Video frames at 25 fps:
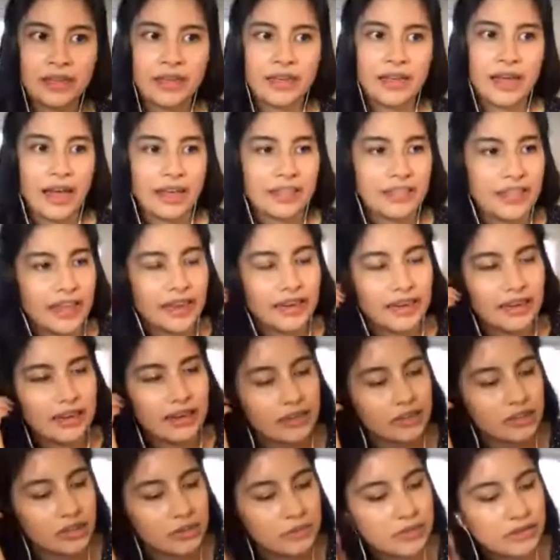And then
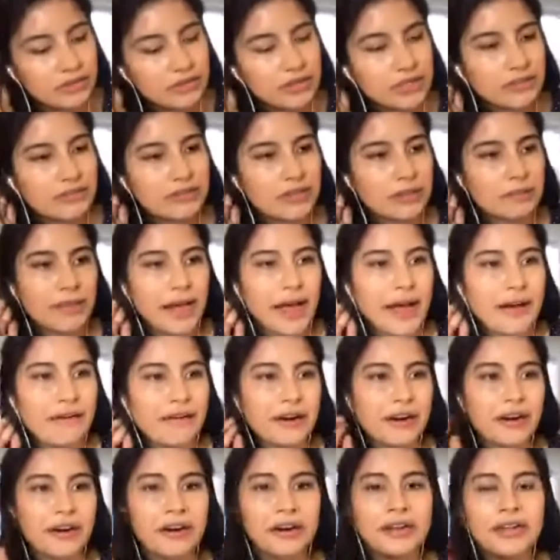in terms of shifting
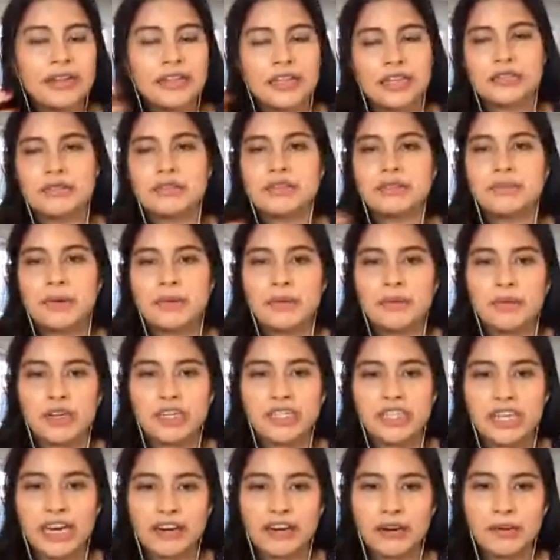power, this one's maybe more
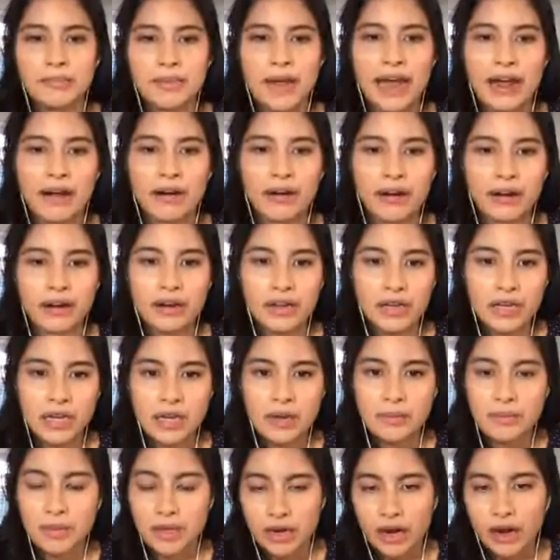sharing power,
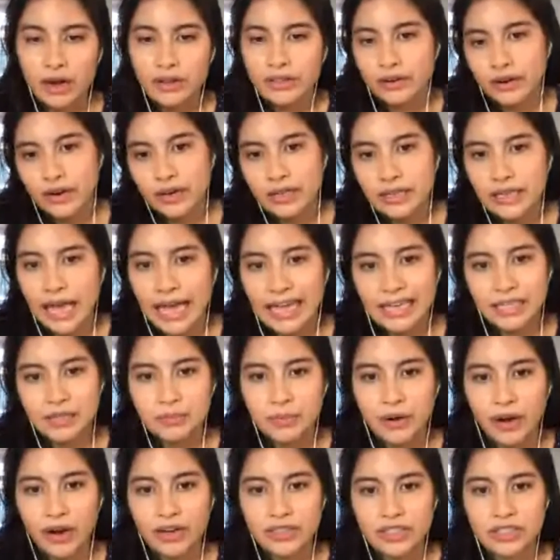but are there aligned
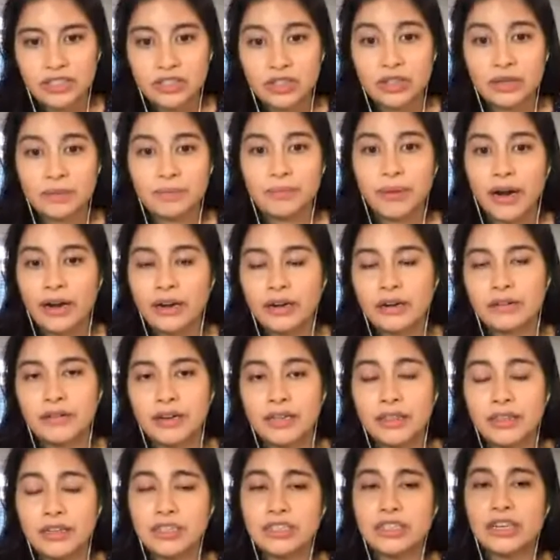projects you can partner
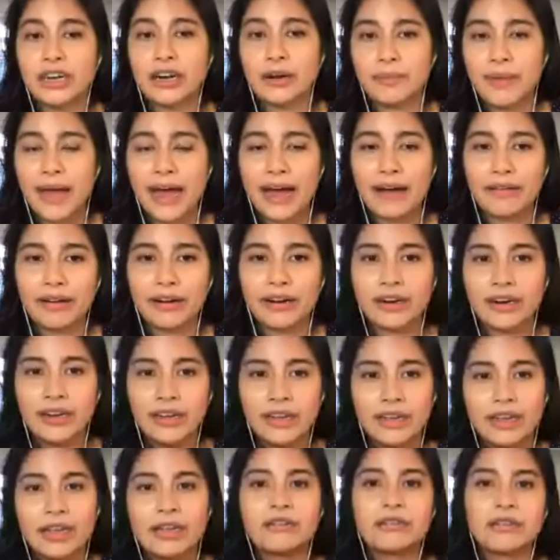with and share power
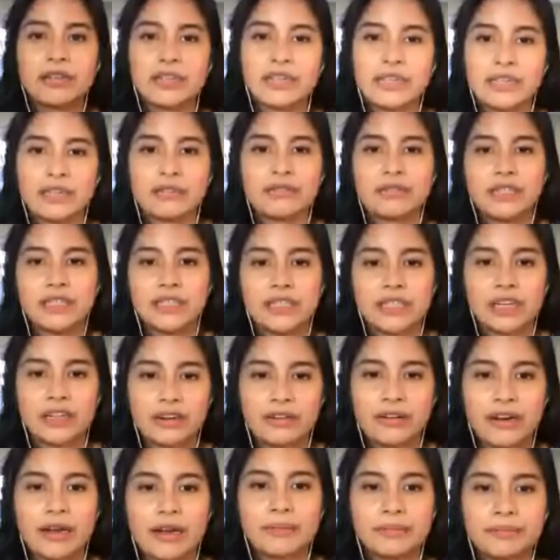and really lift each
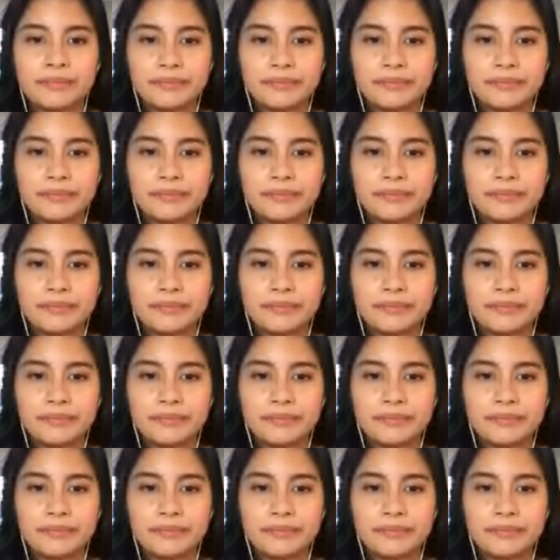other up?